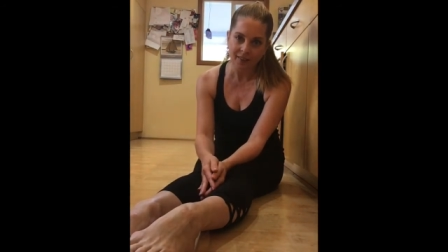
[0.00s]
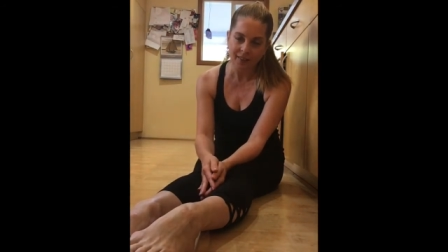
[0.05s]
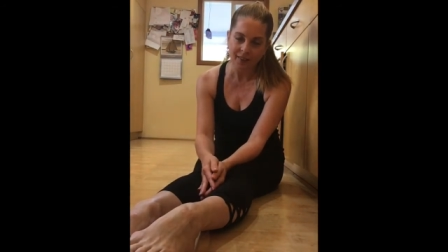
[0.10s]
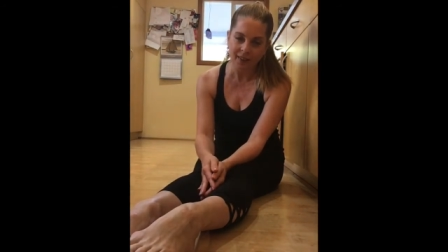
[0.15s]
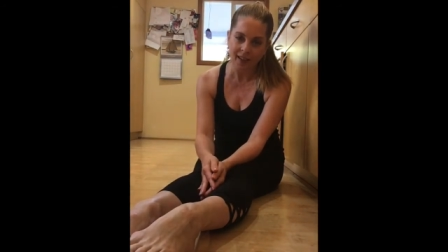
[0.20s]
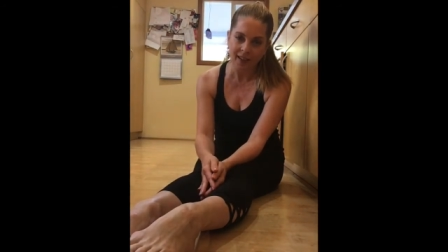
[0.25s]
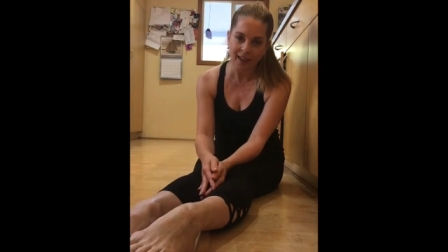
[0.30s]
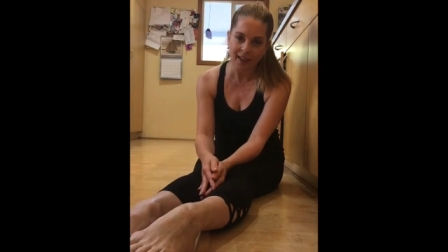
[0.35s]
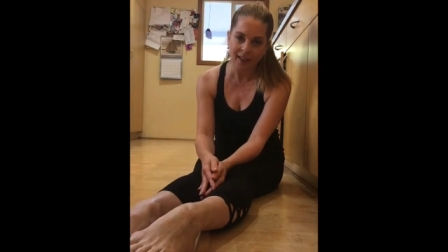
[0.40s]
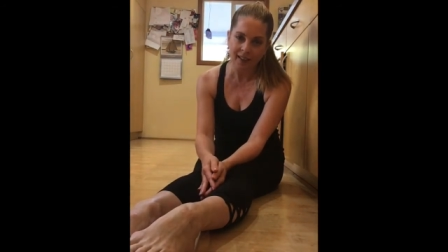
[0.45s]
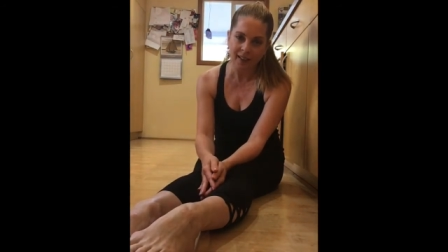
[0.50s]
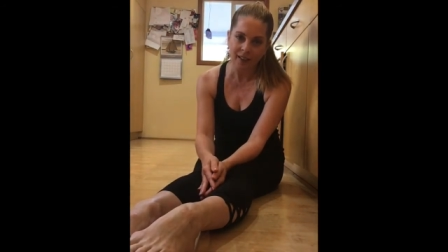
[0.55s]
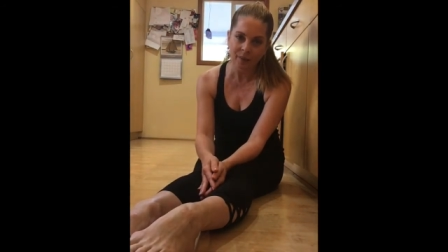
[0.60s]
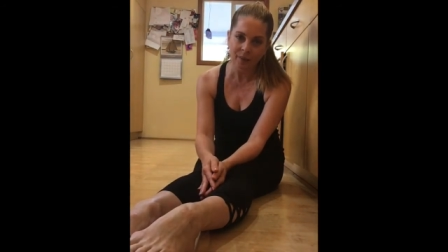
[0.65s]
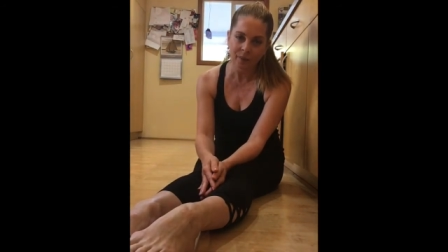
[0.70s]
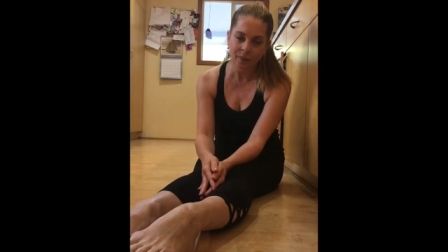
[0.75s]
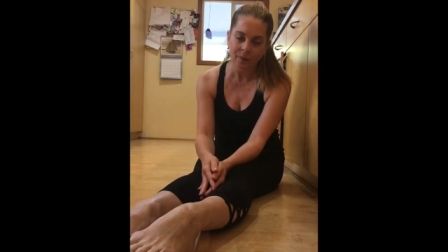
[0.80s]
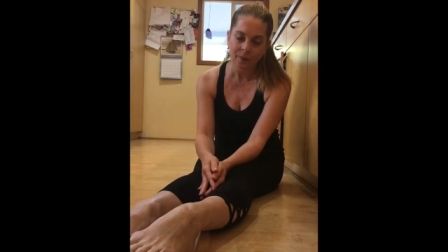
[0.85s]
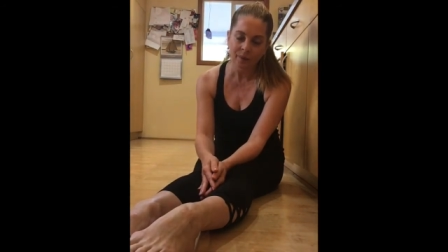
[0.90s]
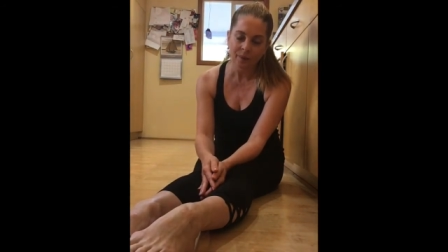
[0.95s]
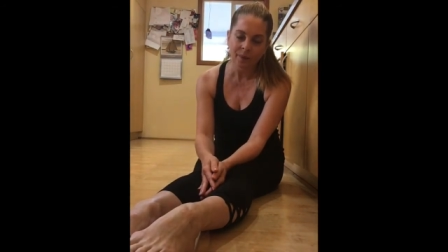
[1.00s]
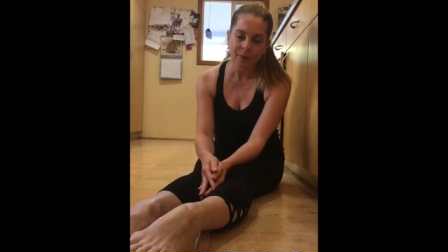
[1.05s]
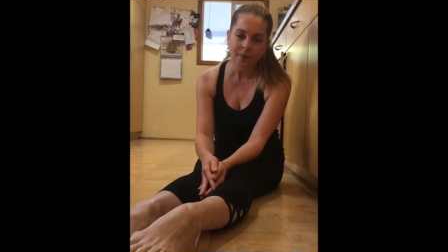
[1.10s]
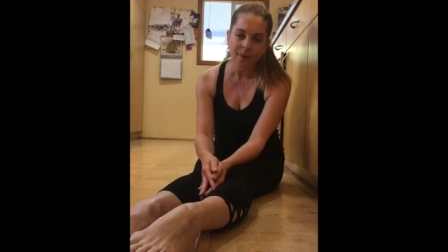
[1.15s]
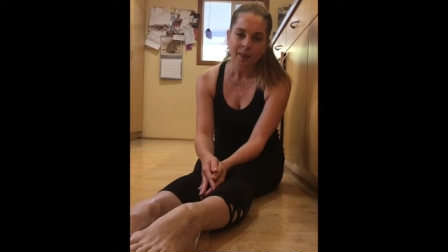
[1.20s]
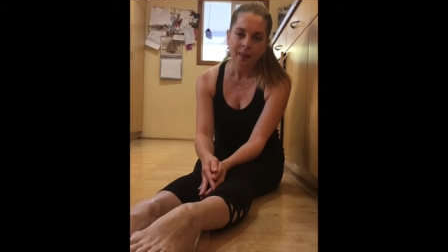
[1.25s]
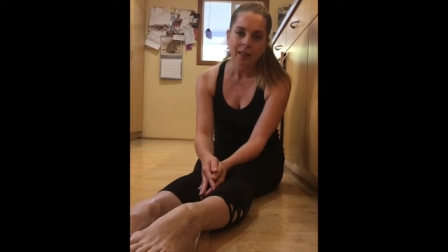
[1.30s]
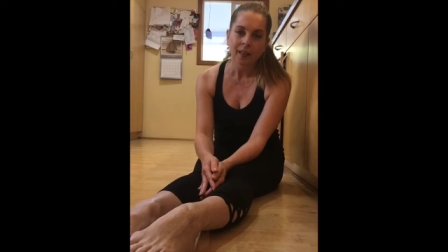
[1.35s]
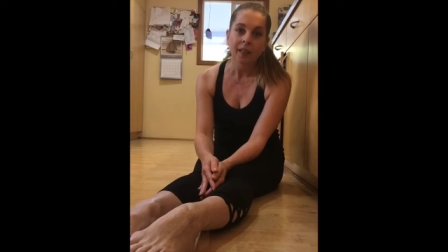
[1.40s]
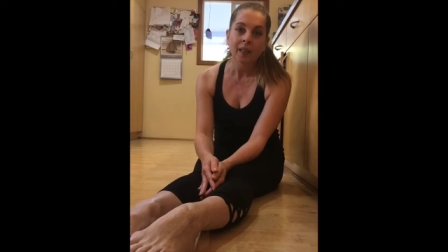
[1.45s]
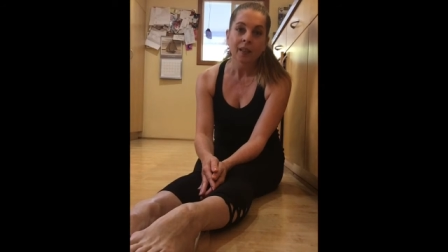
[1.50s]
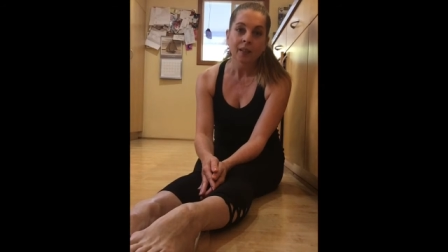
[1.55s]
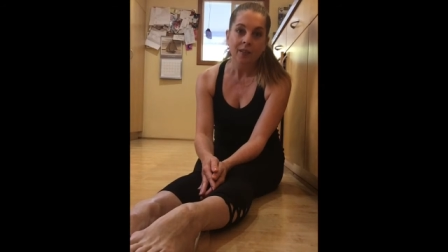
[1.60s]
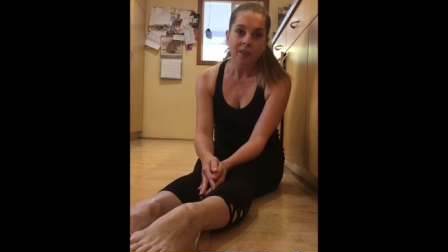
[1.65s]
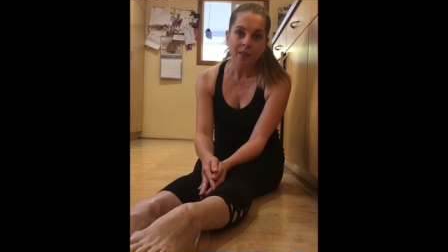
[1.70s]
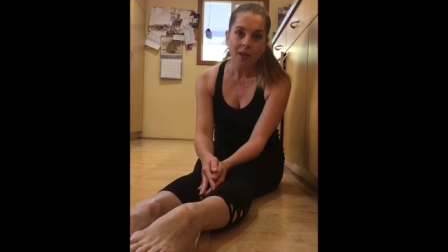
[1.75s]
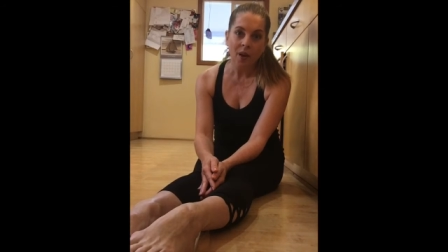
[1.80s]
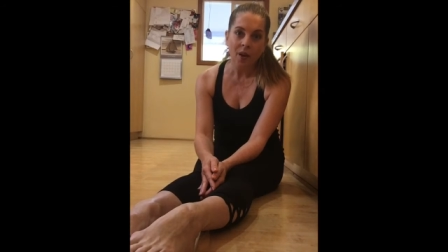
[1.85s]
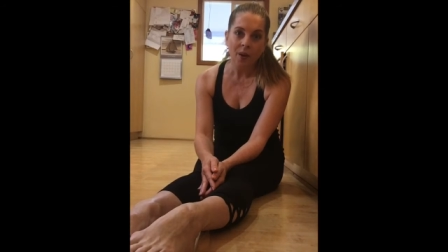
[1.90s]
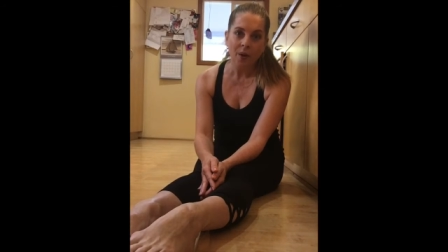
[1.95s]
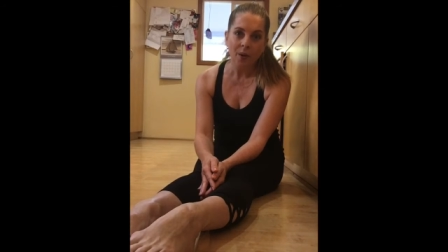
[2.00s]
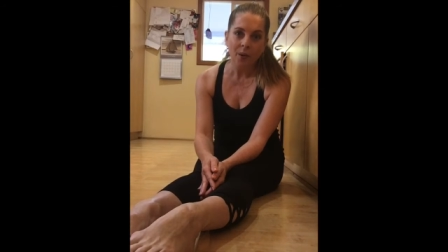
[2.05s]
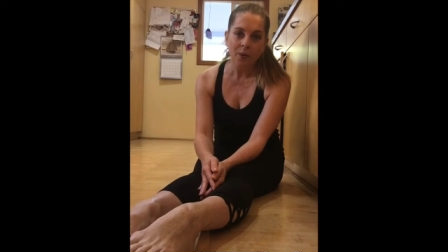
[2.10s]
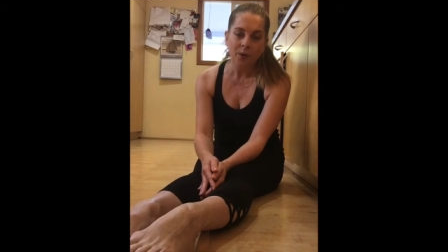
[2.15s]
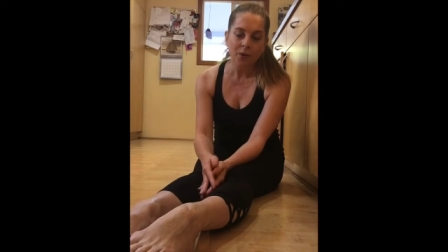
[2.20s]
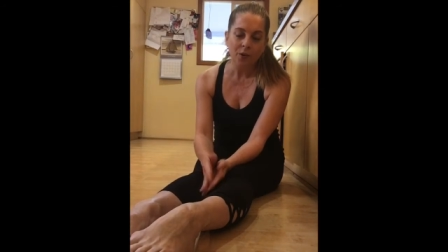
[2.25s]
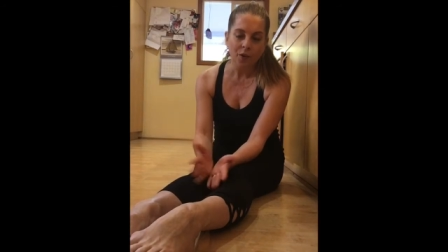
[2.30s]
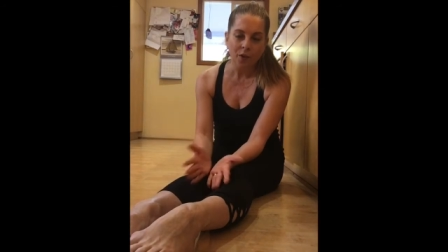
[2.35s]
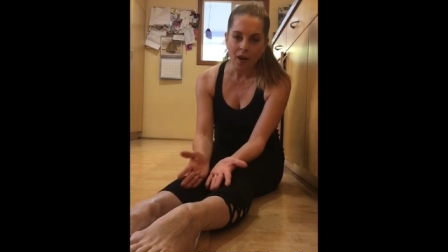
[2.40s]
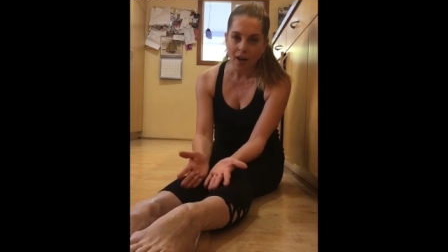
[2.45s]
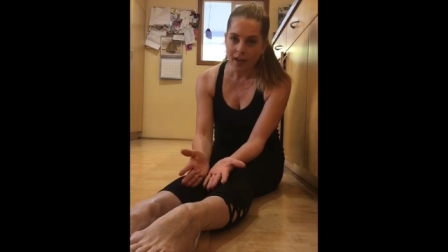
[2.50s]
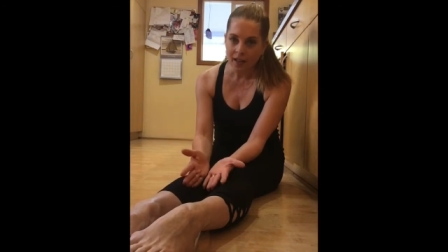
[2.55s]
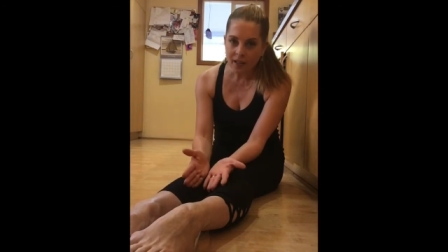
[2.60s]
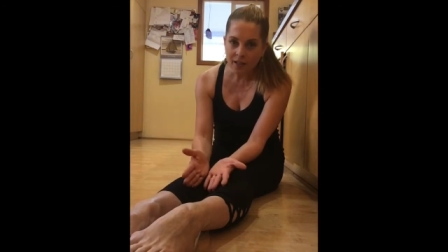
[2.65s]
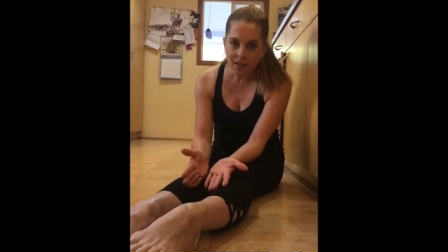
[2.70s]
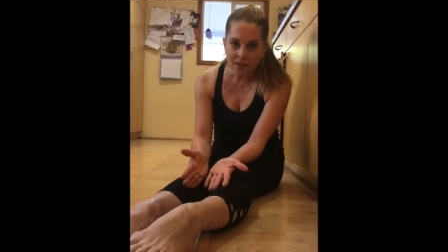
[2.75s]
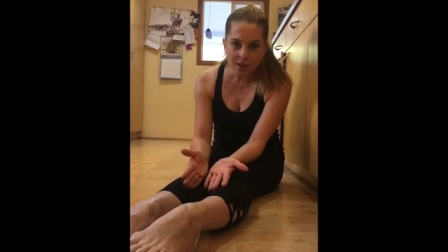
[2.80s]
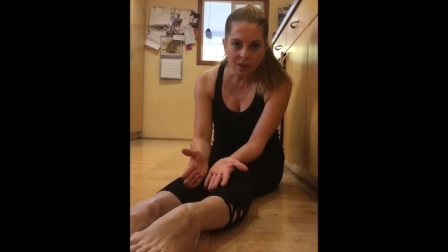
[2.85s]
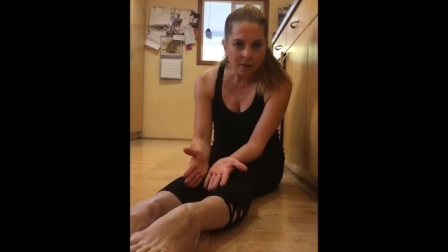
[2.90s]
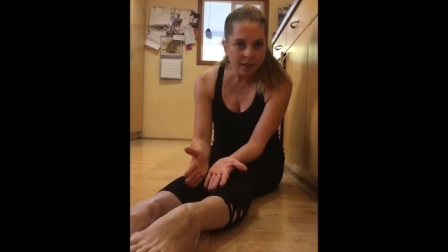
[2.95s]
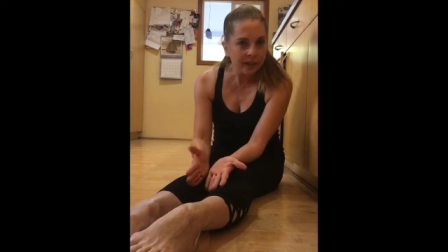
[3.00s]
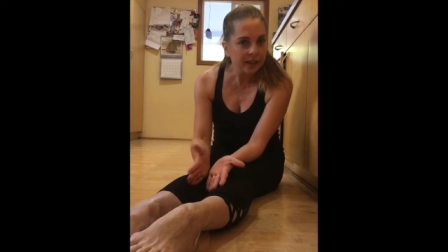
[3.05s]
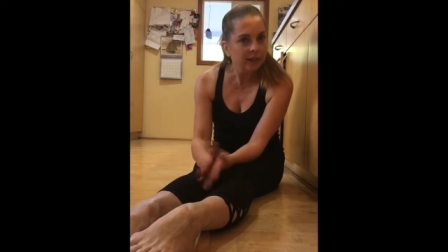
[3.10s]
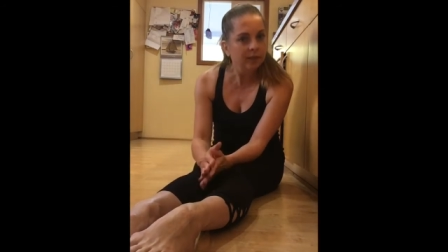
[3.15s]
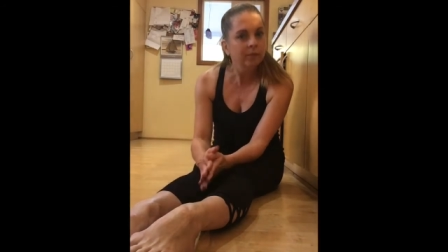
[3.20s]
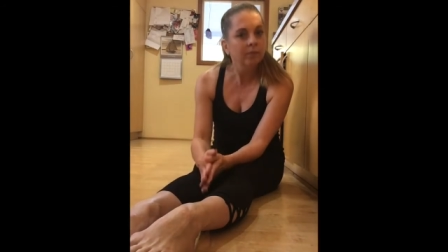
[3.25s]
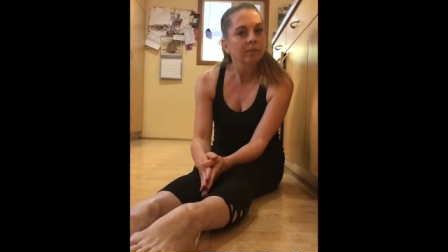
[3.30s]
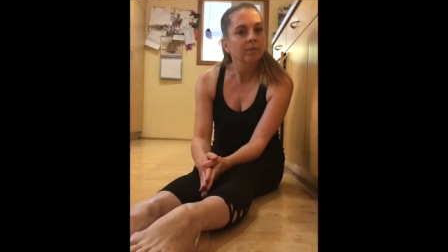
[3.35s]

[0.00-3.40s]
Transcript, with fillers: Okay, so try to do it